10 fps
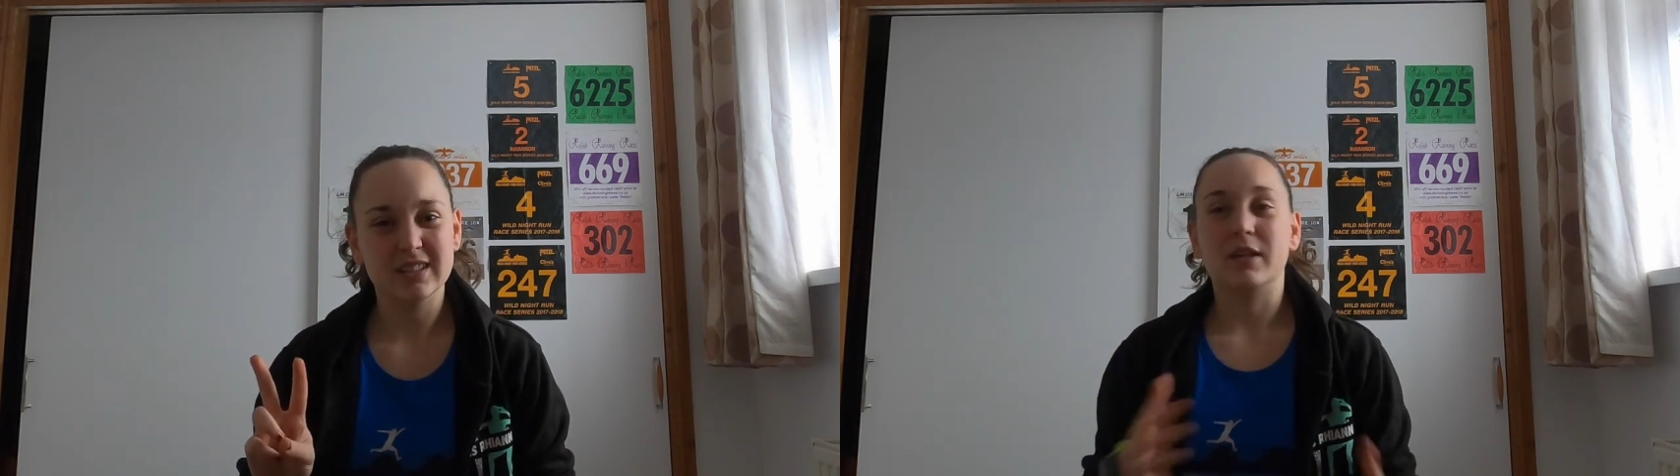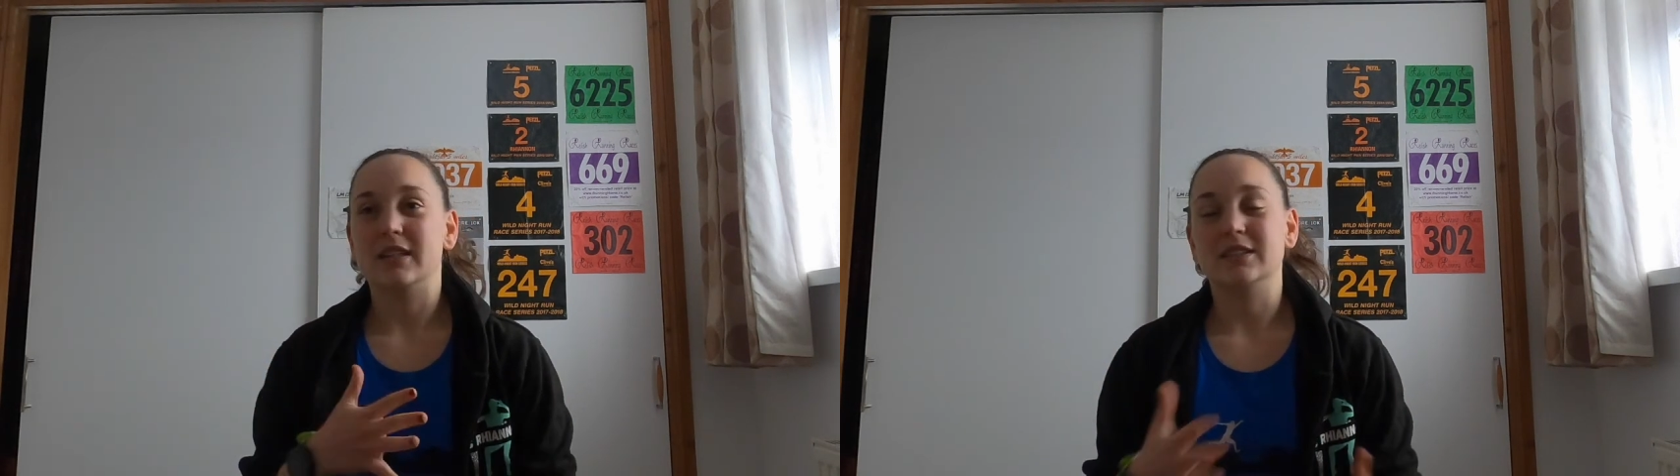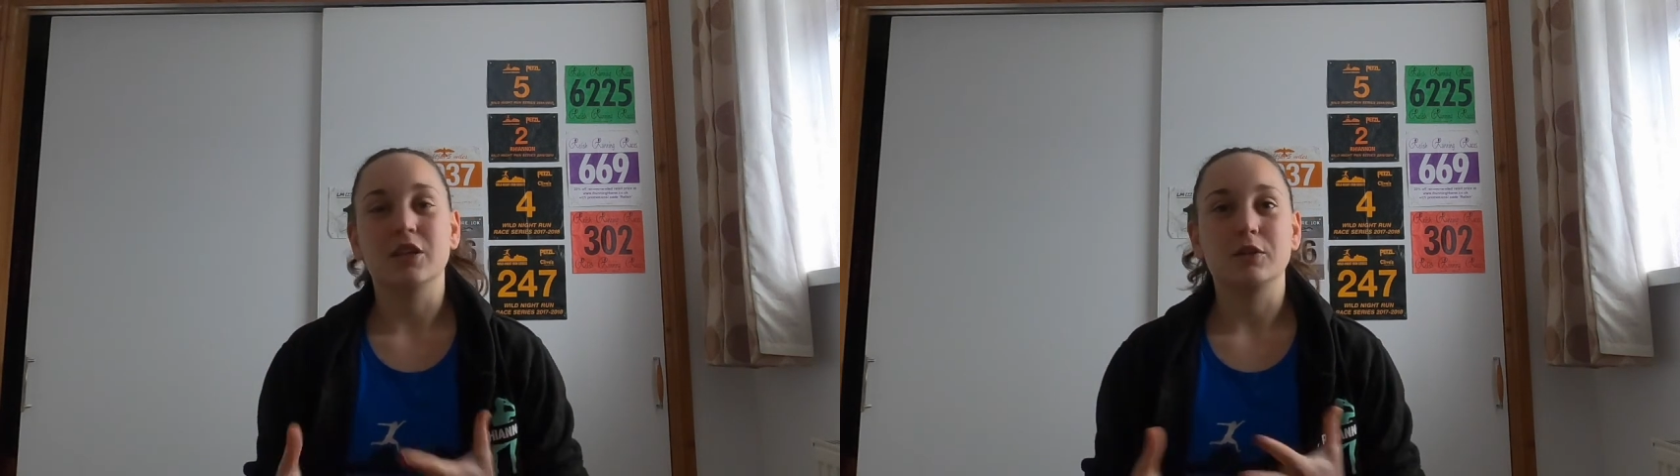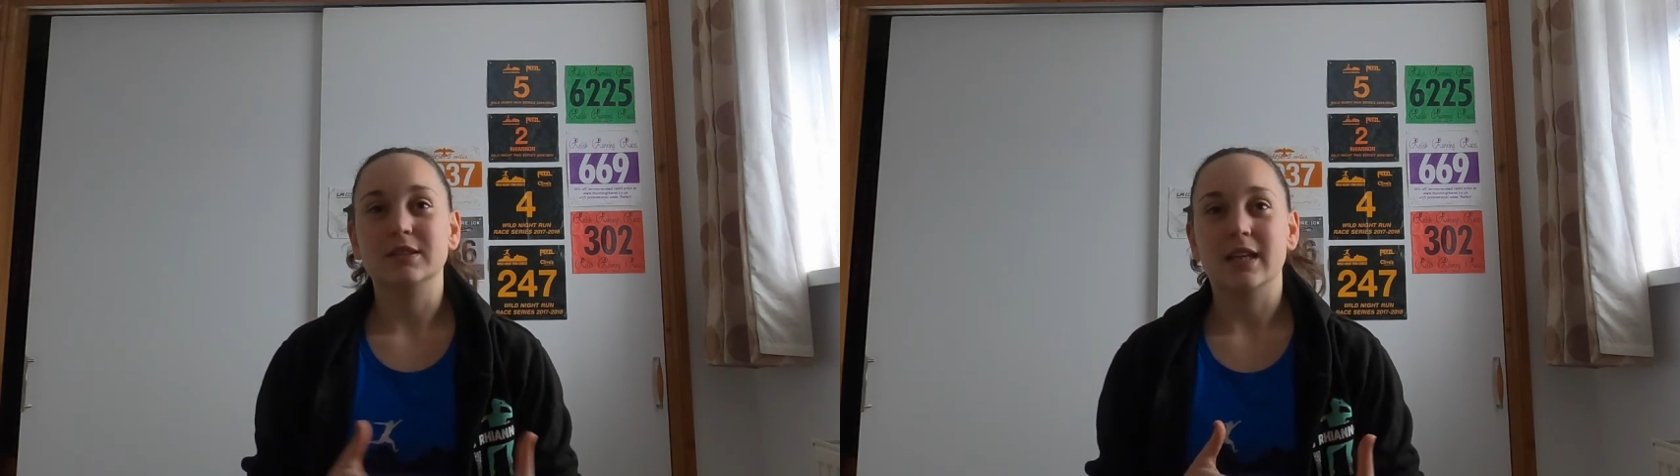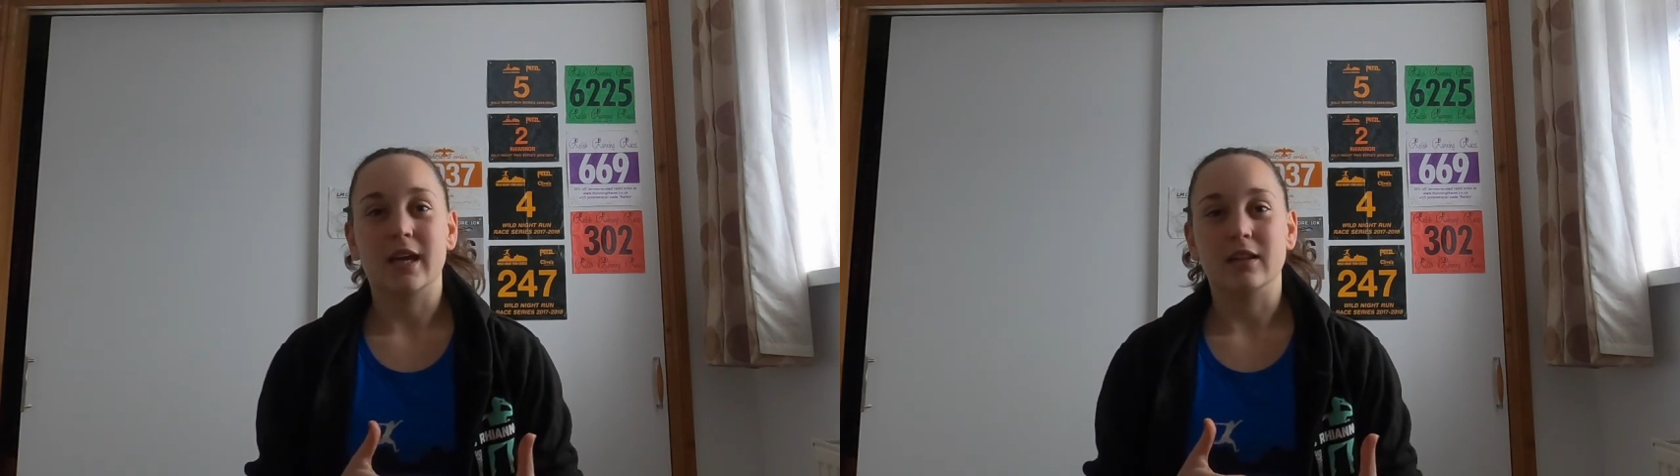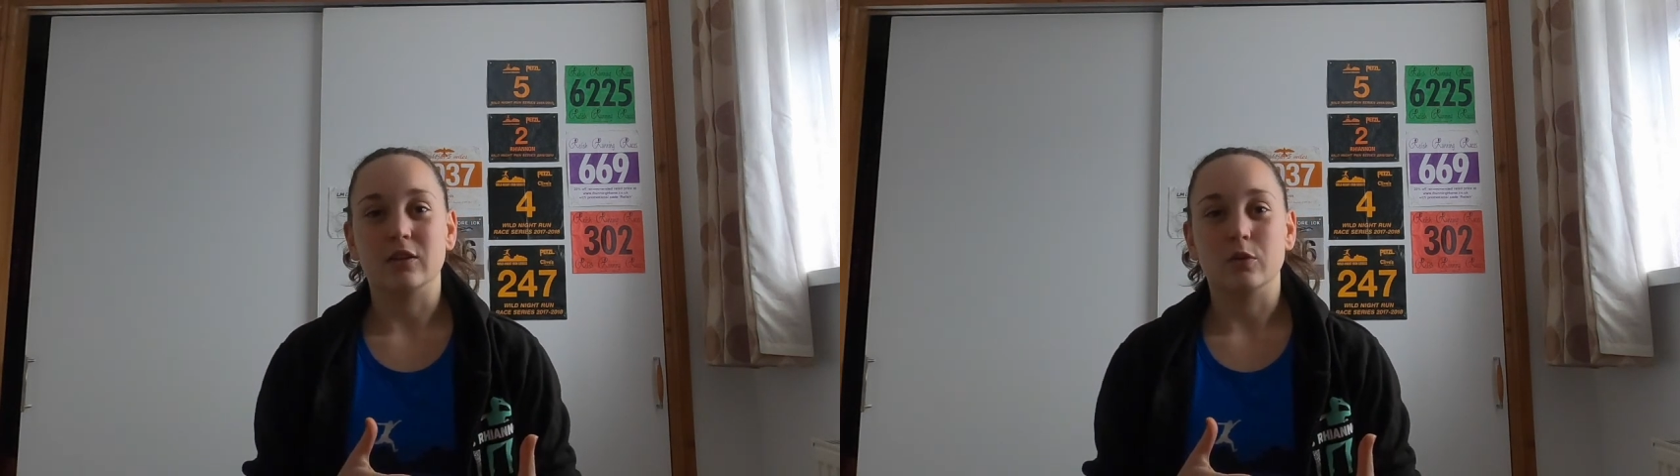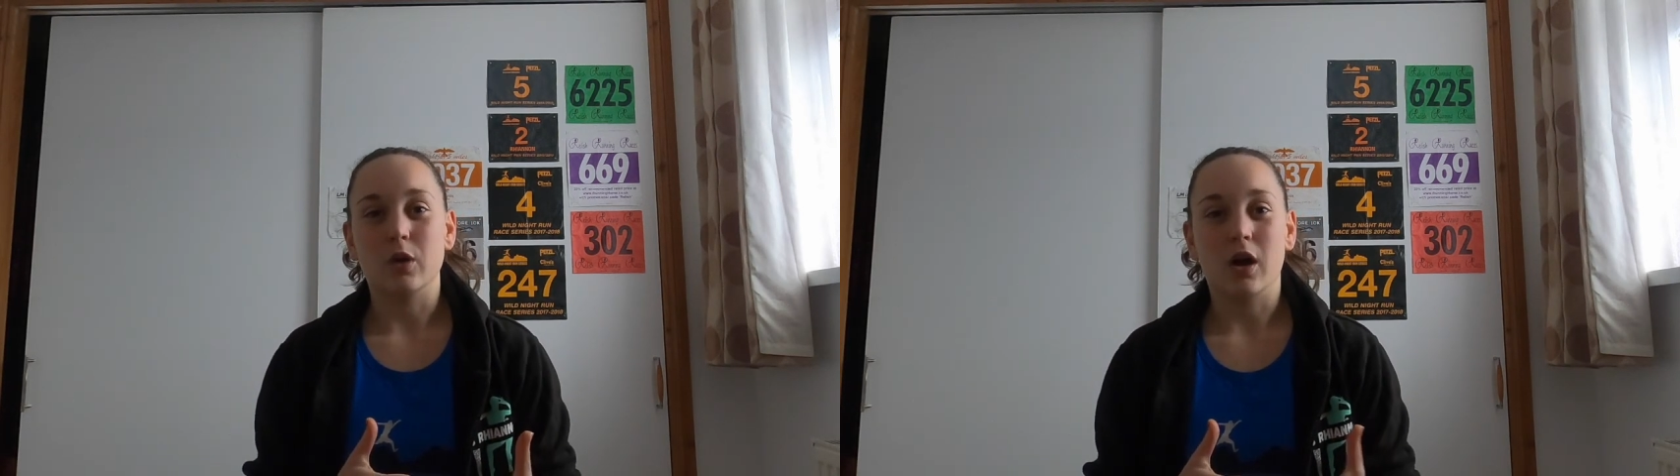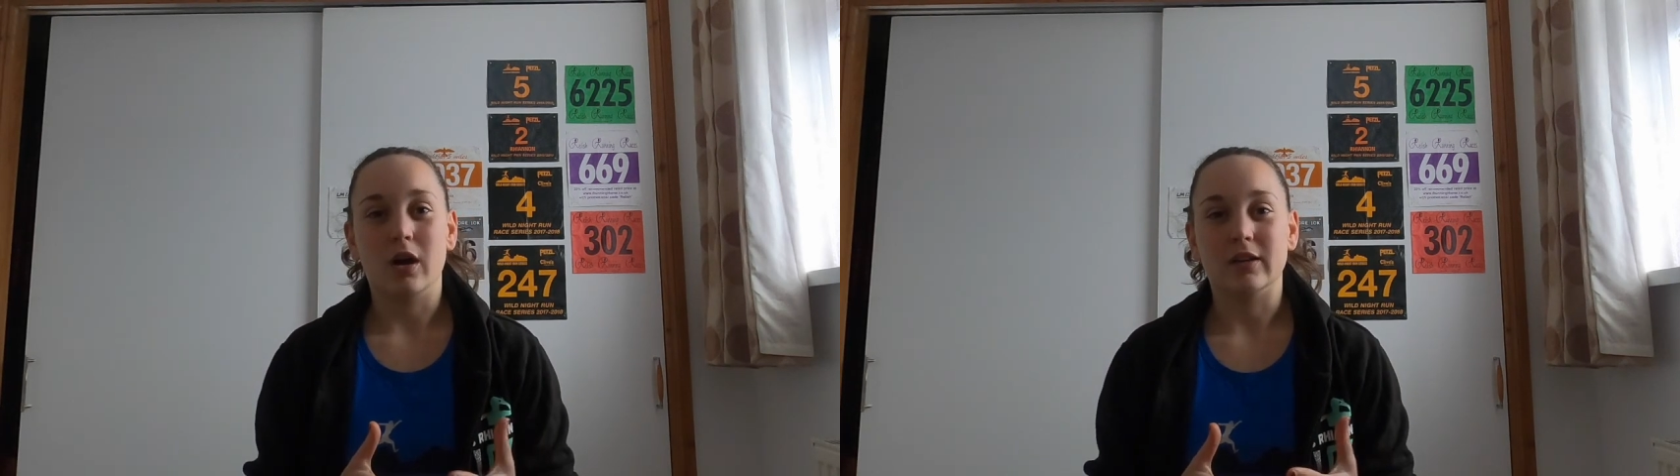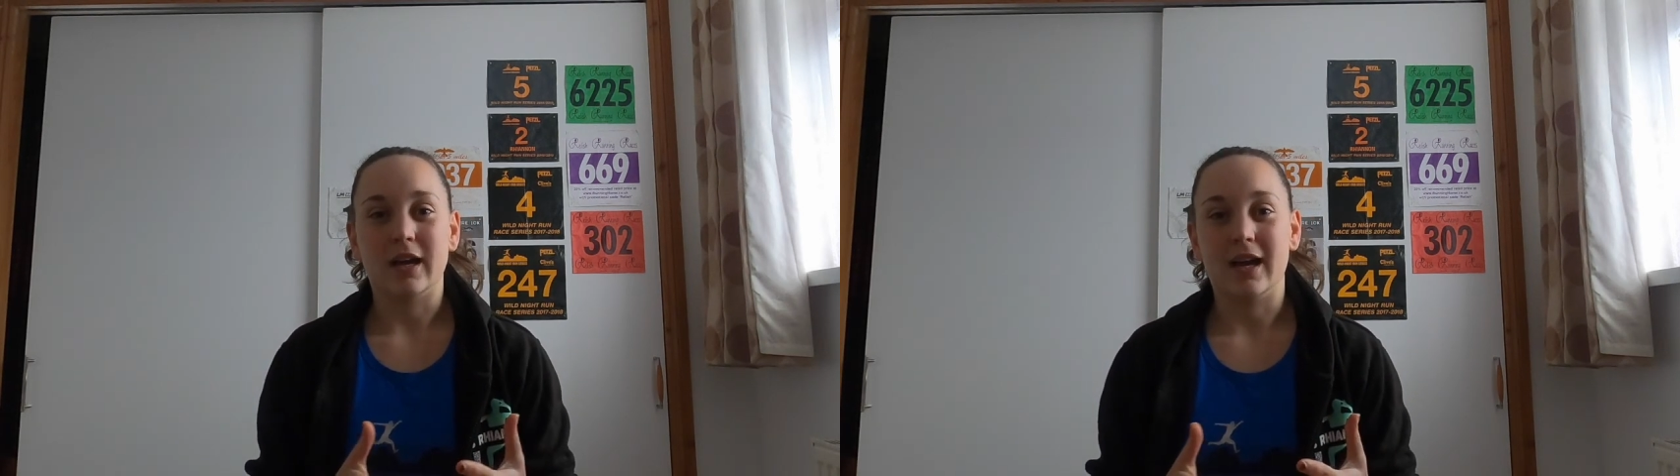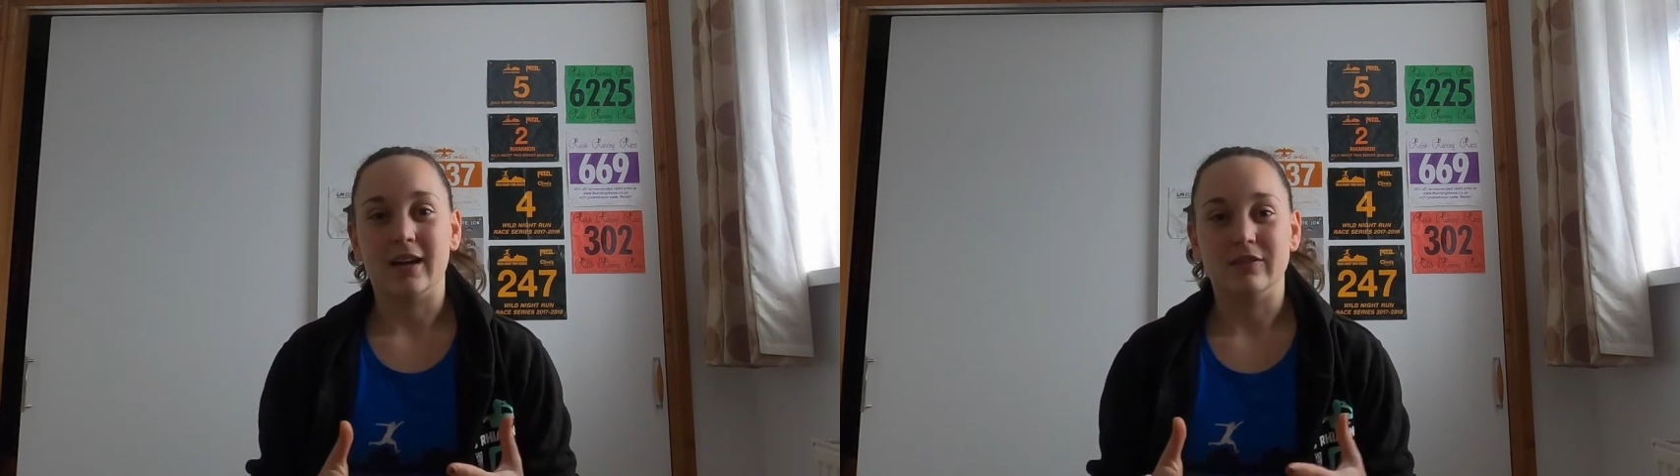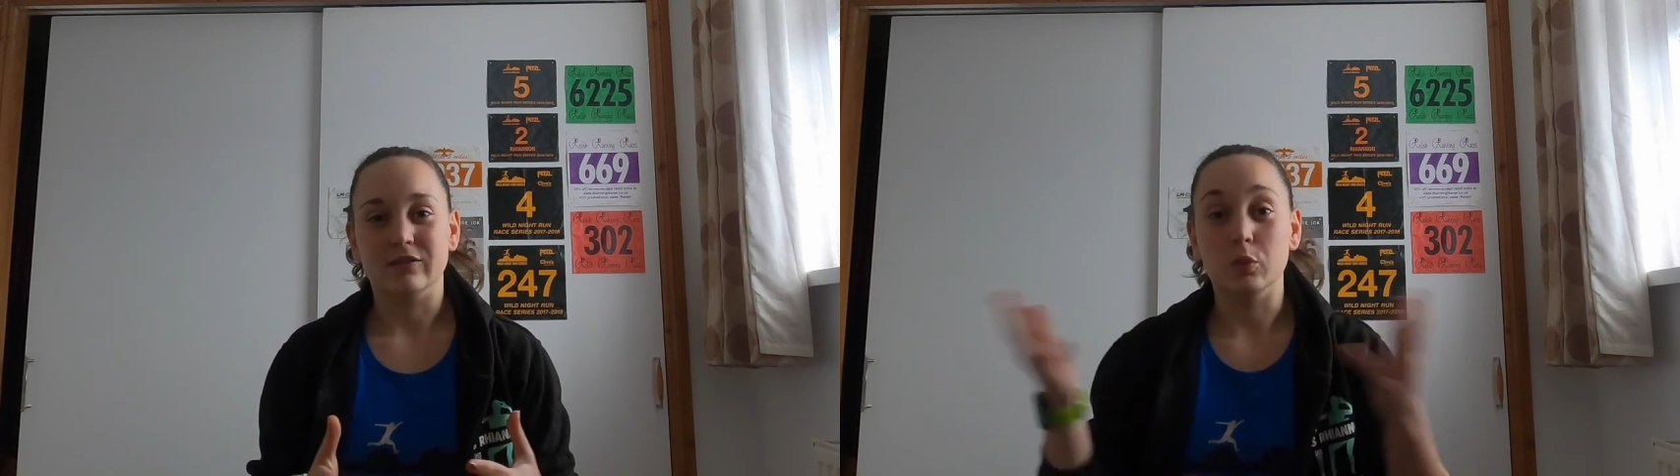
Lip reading: but there's no saying that you can't have